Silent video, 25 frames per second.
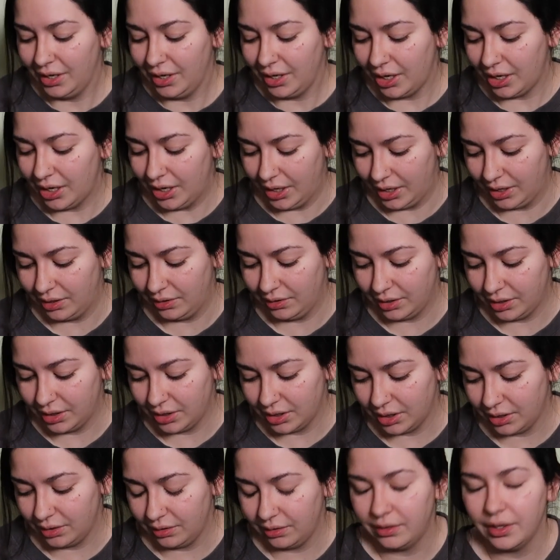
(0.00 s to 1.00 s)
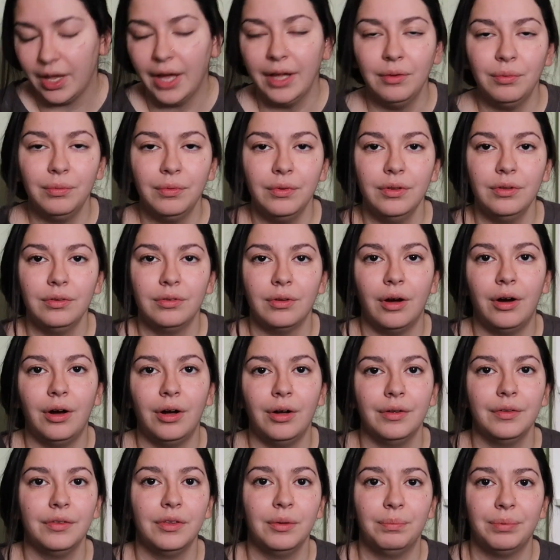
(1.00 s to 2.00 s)
And that was
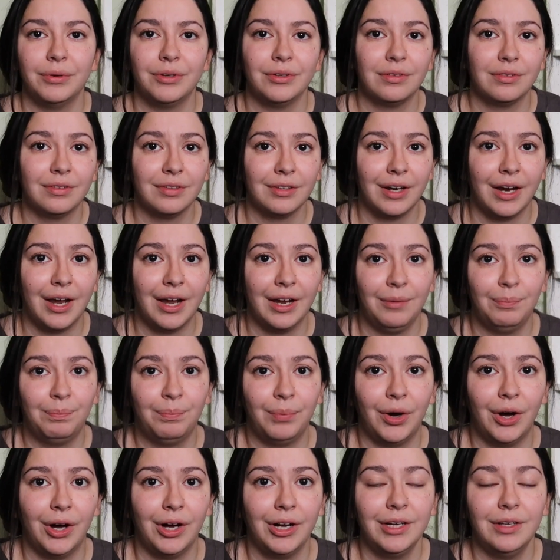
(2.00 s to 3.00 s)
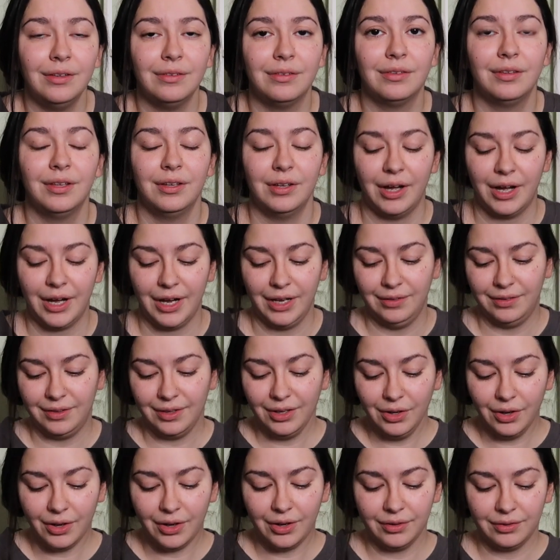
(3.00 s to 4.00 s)
all the books that I bought. I
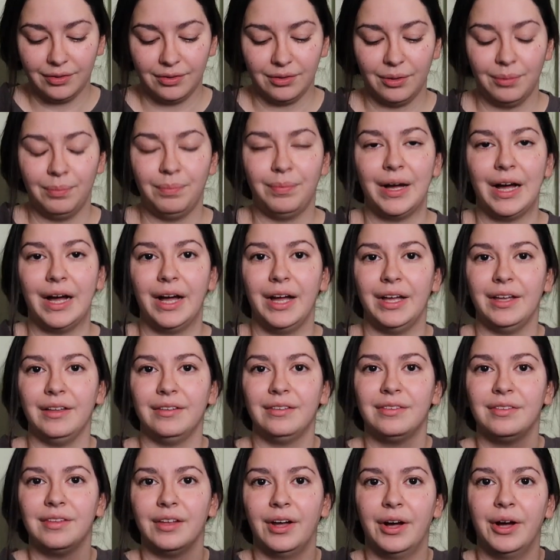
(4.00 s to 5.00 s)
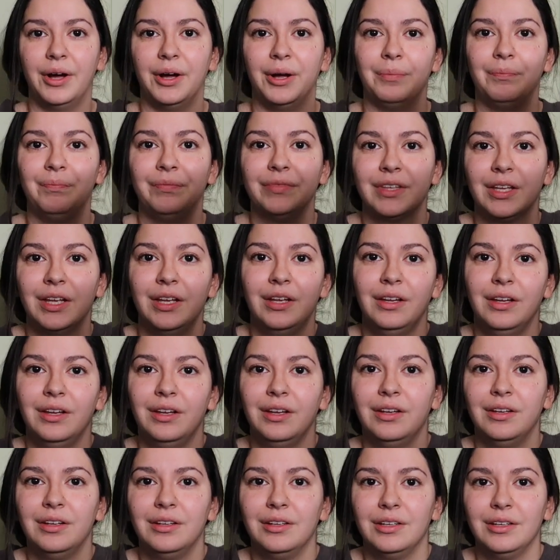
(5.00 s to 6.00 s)
did also buy some
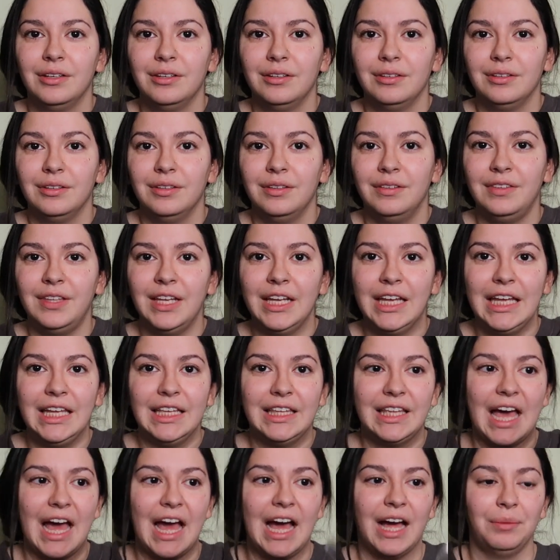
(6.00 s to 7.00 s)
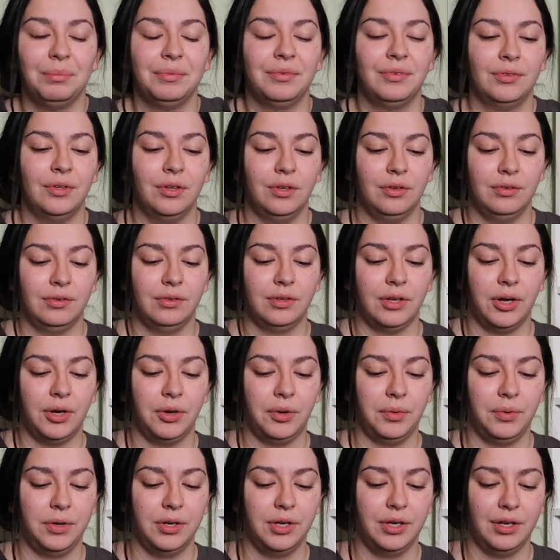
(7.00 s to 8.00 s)
sticky tabs.
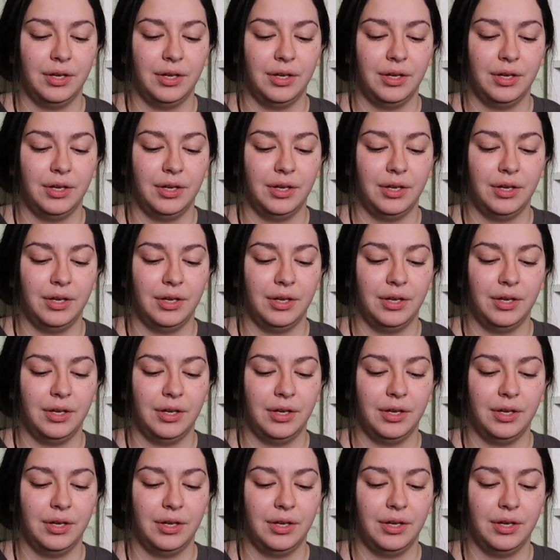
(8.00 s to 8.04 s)
So